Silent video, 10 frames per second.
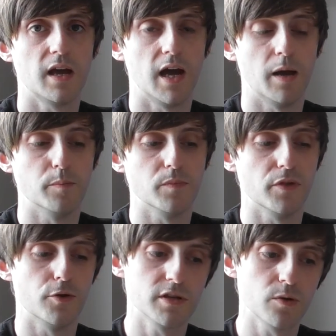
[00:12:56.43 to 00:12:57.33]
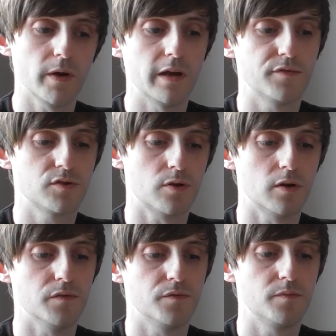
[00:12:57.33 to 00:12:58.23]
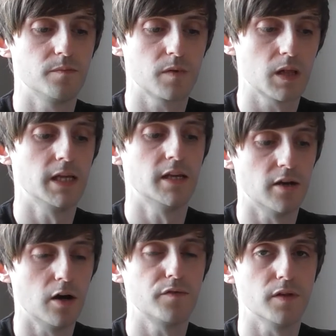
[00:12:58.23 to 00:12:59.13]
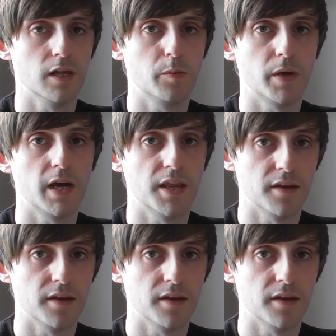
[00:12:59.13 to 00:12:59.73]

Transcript: Um, there is a way of sort of cleaning it off a little bit,